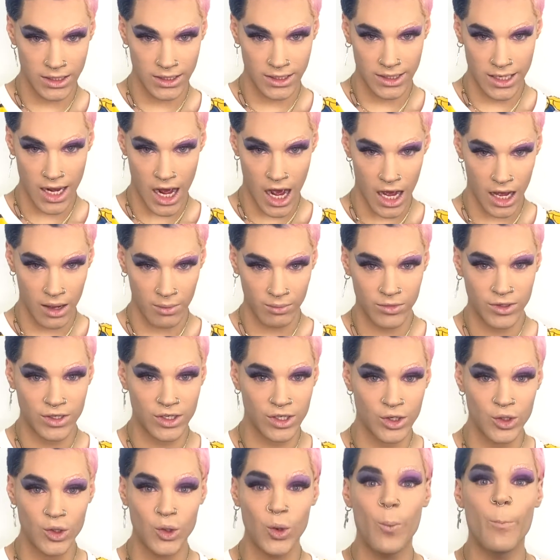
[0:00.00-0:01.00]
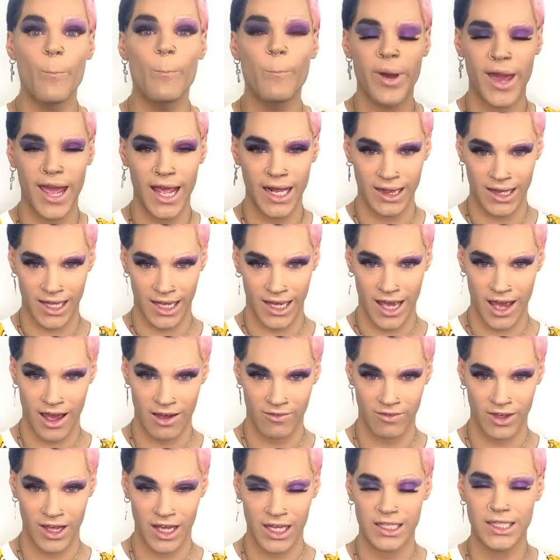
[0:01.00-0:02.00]
time to paint the
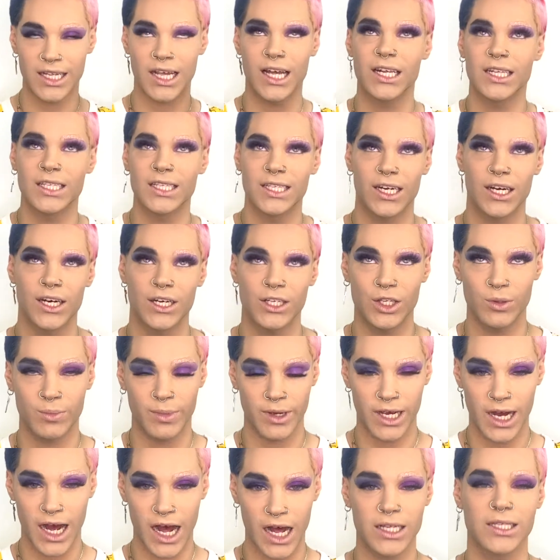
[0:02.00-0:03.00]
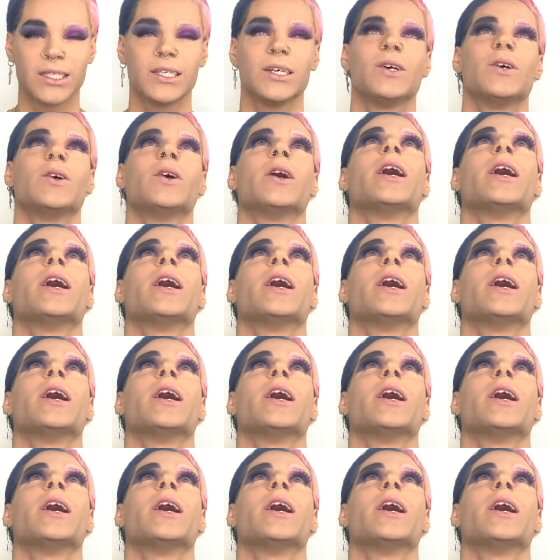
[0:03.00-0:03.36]
canvas and turn to Picasso